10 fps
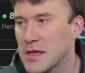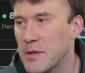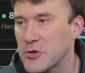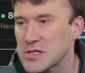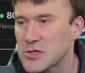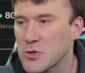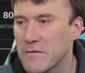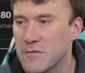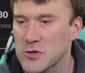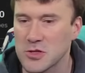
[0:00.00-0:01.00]
That brings us to our
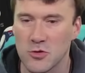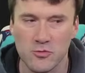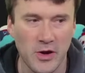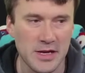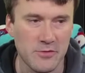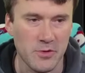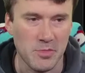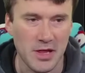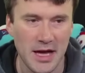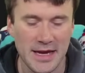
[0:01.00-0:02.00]
first Reddit
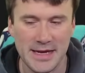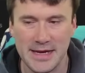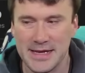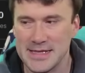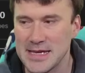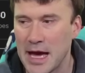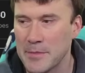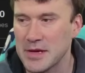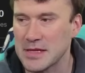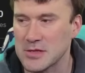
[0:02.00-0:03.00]
reply uh,
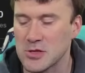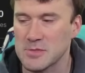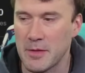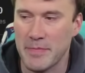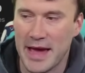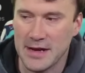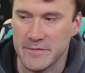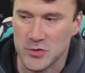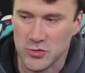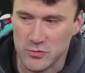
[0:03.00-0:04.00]
topic that talks about bad
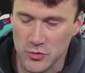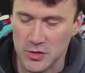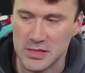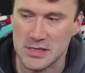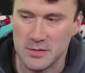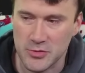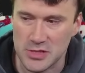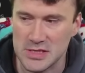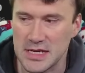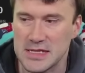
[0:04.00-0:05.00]
official rulings. And the
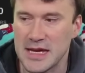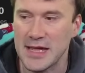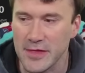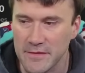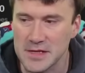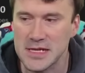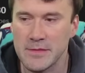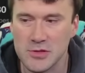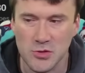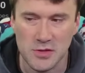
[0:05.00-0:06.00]
person states that I love this
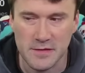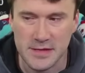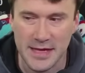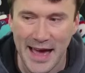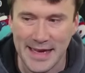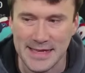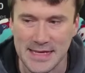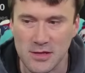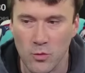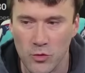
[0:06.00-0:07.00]
game. There's no denying
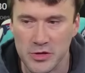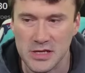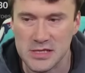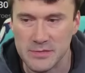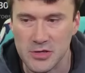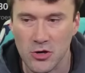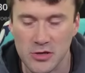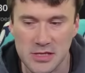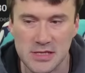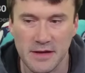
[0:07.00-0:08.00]
that the wording in some of the
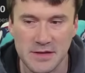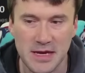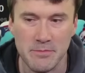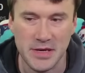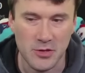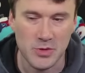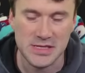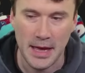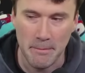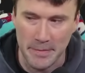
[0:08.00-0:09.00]
cards is left ambiguous
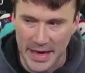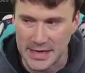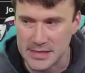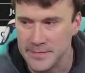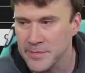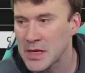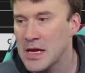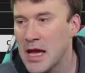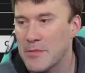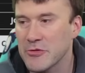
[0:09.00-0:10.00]
at best.
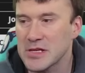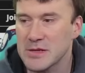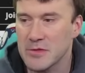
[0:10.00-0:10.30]
I've been reading